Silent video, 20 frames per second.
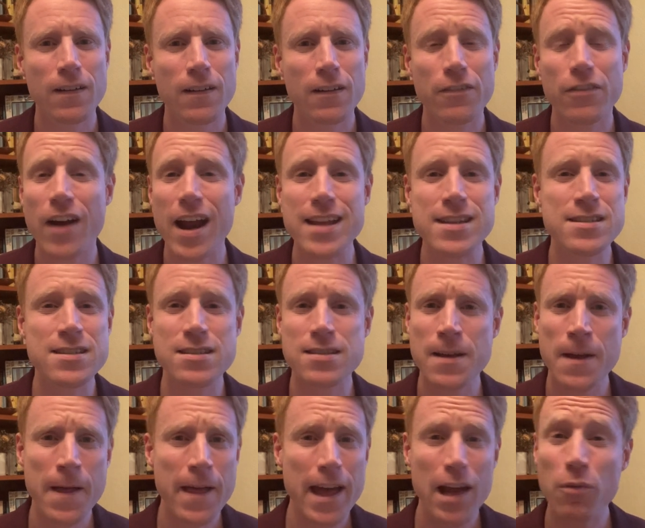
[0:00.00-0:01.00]
Friends,
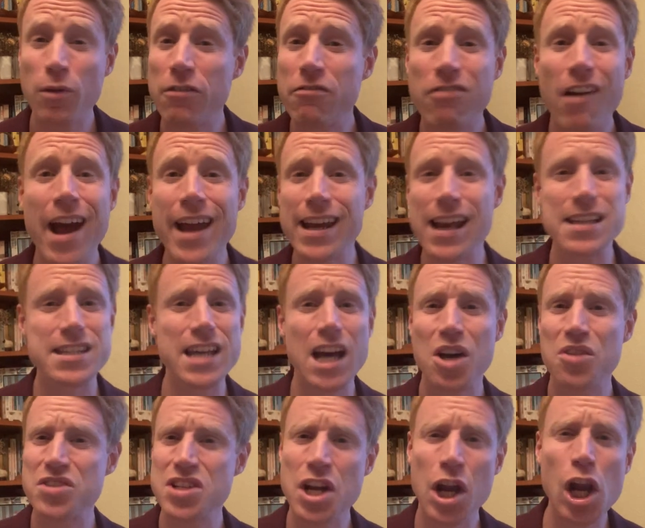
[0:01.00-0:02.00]
if we find
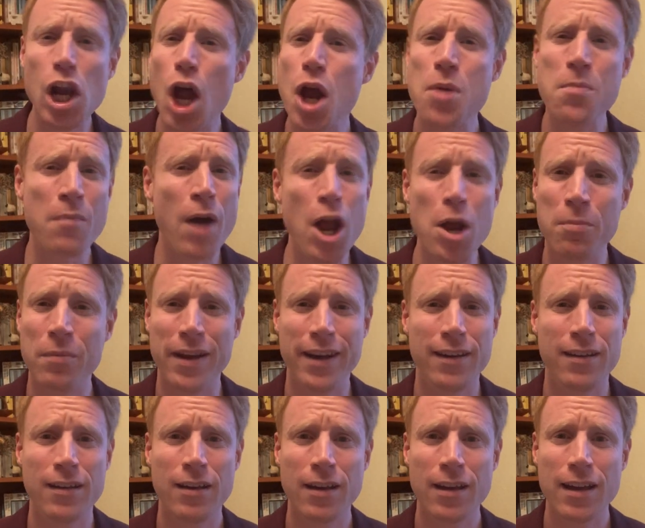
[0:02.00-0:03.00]
ourselves in a low moment
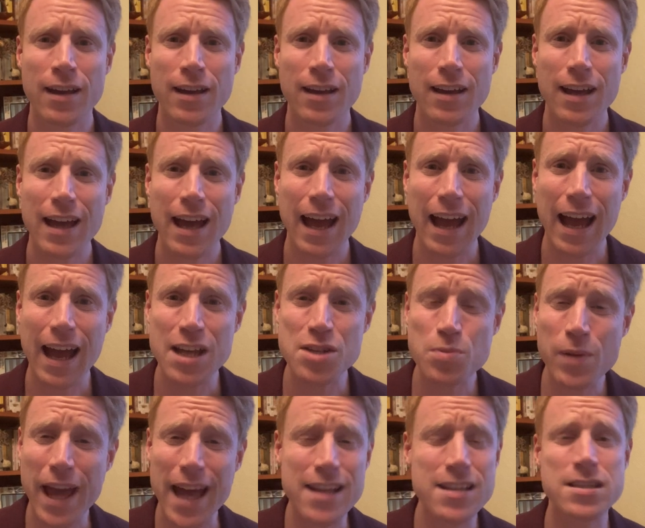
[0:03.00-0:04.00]
as
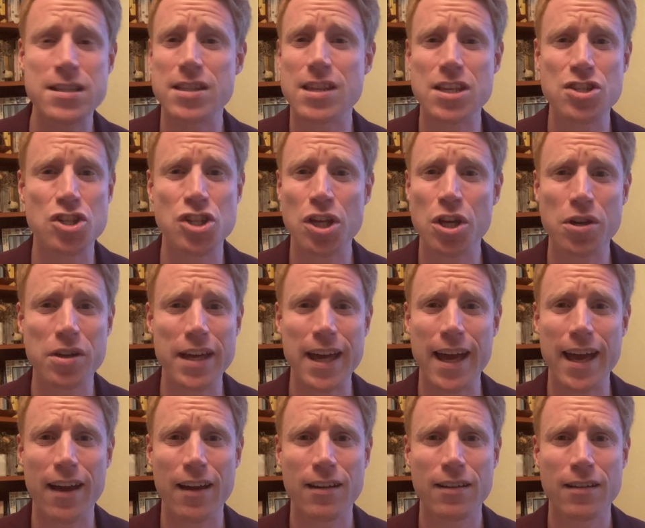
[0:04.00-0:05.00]
we enter this new
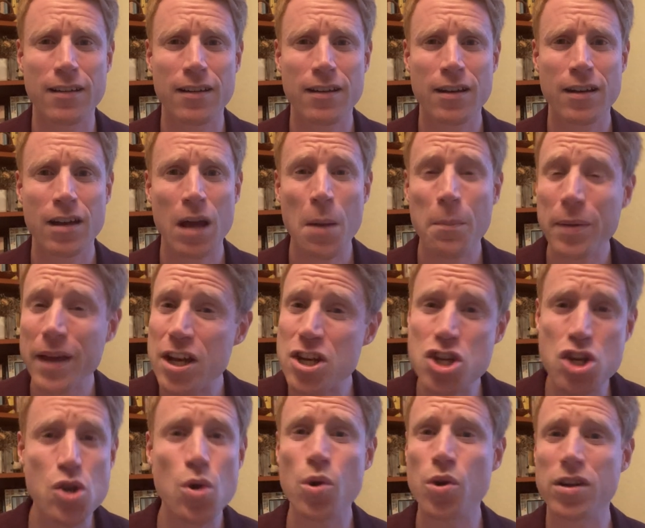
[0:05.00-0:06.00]
year, be
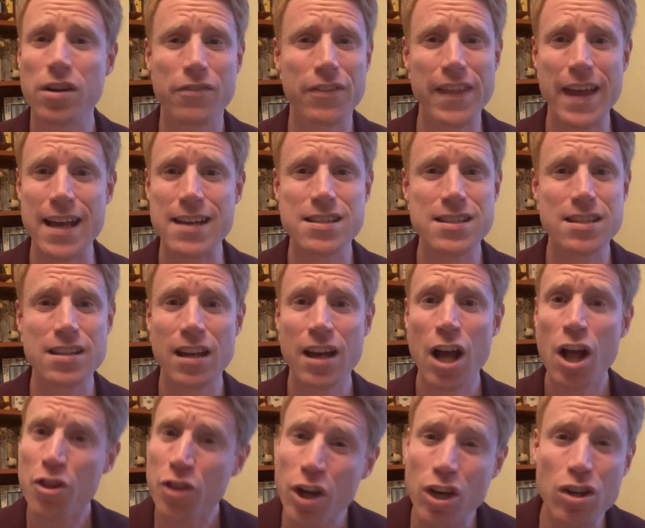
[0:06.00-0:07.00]
assured of this,
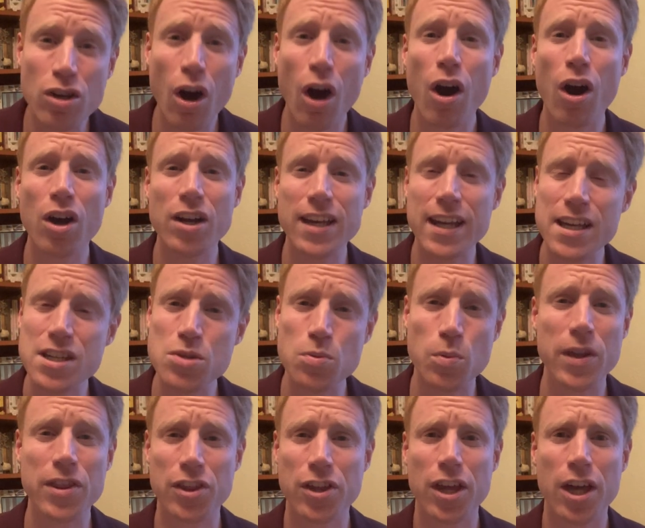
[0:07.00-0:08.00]
that God is
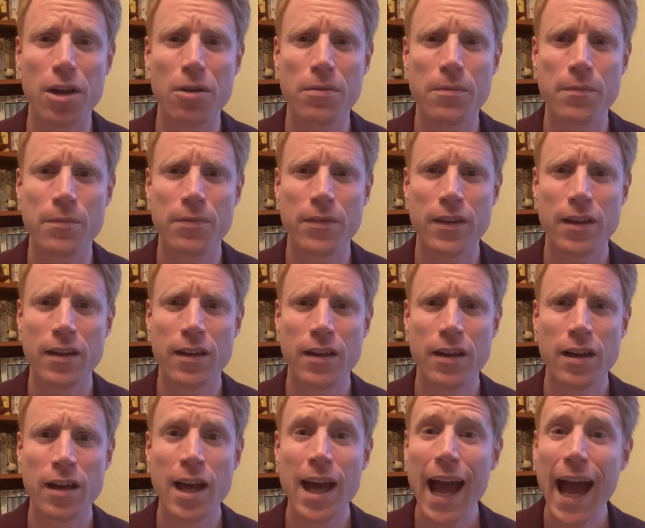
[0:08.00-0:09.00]
with you.
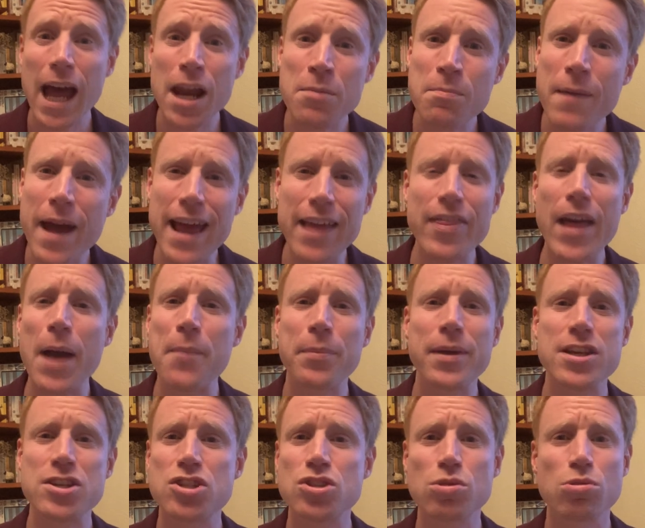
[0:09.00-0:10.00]
And may that
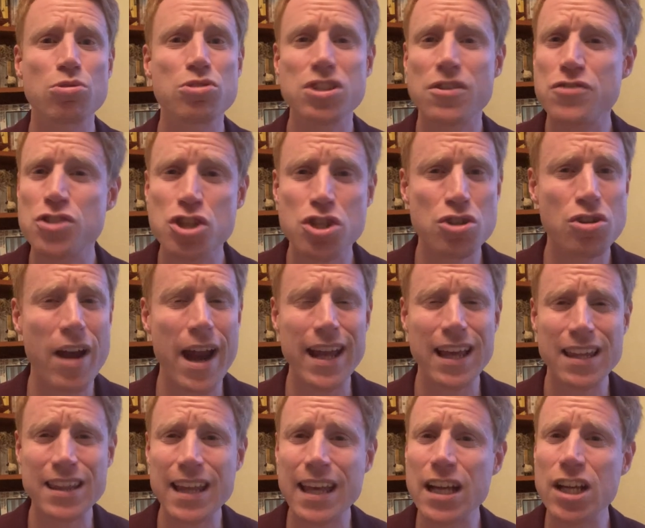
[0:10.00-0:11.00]
be a source of
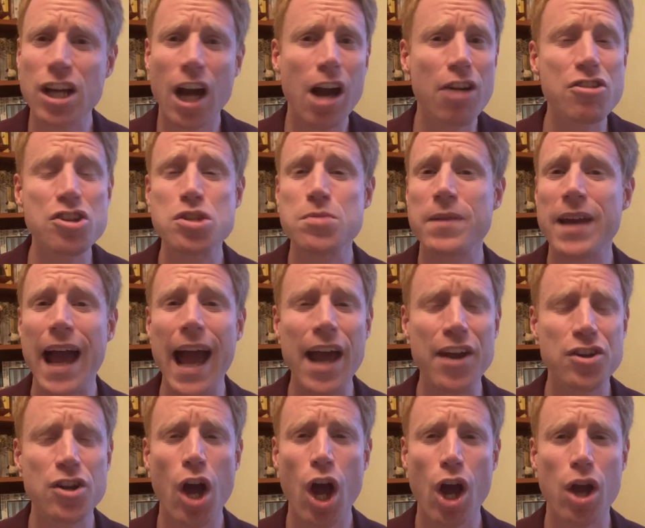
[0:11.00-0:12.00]
strength, encouragement,
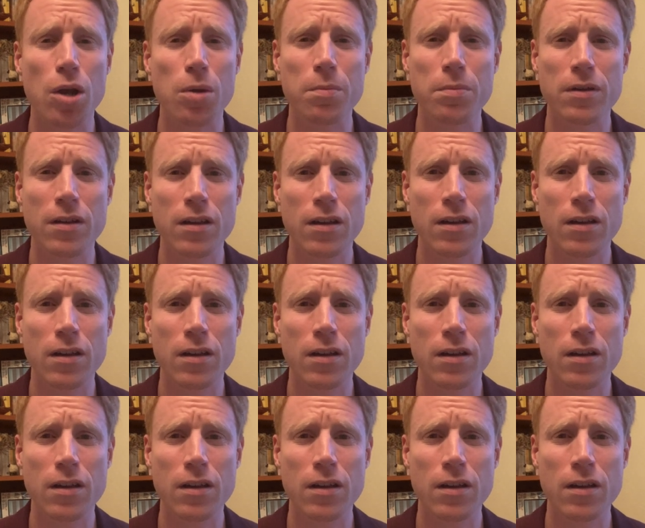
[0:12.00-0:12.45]
and hope